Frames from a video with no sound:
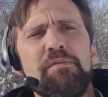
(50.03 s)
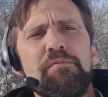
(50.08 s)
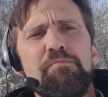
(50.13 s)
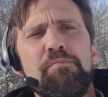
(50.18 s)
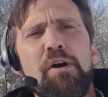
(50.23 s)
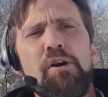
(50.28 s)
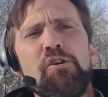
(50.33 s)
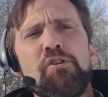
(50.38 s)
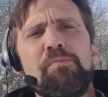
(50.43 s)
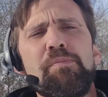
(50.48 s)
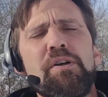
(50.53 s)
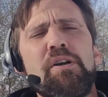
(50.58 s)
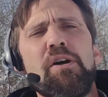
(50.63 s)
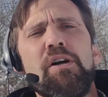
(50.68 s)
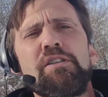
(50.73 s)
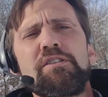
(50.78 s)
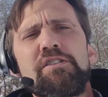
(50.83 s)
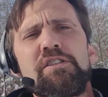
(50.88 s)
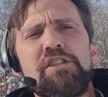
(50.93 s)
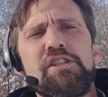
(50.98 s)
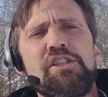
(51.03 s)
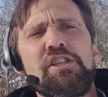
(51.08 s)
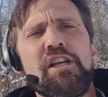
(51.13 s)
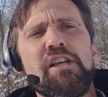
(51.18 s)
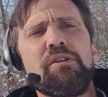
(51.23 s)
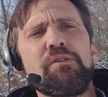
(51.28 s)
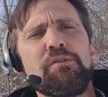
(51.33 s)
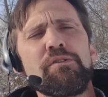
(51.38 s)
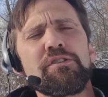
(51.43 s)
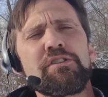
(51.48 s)
Both because the
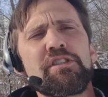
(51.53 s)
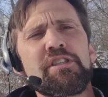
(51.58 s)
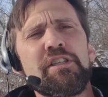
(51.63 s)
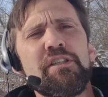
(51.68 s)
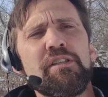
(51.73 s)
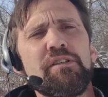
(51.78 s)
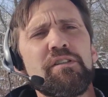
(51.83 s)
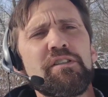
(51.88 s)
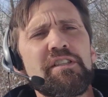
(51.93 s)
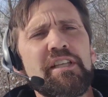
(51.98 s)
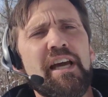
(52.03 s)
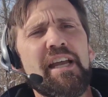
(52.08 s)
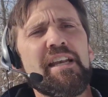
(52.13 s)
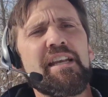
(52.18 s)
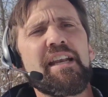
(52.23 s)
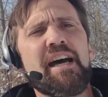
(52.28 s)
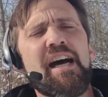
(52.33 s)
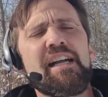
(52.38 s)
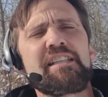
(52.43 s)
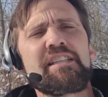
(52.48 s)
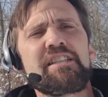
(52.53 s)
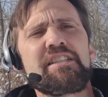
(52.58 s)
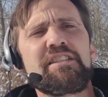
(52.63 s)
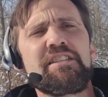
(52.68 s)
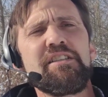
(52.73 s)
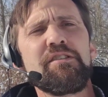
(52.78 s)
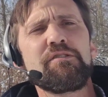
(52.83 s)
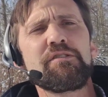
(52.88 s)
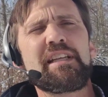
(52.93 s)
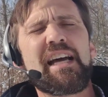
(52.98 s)
shingles tend not to
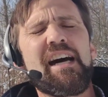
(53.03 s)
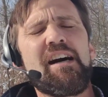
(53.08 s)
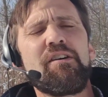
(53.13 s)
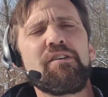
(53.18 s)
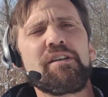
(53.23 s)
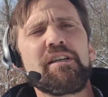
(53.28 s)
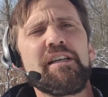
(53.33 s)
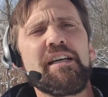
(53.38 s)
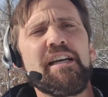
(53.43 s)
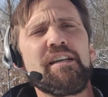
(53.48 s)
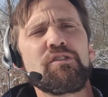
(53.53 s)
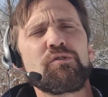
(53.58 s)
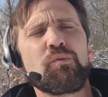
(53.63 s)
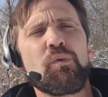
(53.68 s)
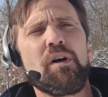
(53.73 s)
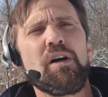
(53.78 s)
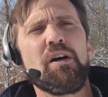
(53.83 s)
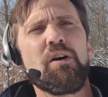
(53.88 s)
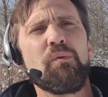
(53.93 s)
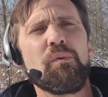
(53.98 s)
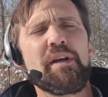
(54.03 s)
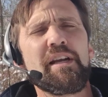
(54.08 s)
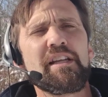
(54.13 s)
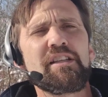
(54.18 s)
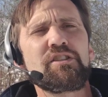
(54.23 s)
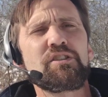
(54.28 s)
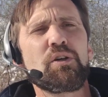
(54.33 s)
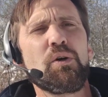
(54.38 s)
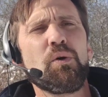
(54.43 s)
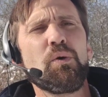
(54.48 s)
seal down as well when
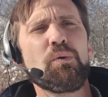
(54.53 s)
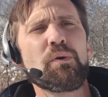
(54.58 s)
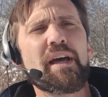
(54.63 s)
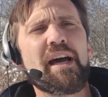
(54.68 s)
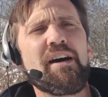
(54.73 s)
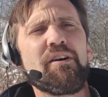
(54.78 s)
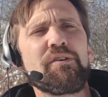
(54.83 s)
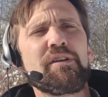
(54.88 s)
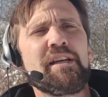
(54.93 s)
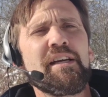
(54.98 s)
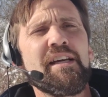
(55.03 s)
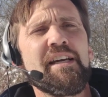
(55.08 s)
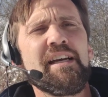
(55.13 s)
it's cold out,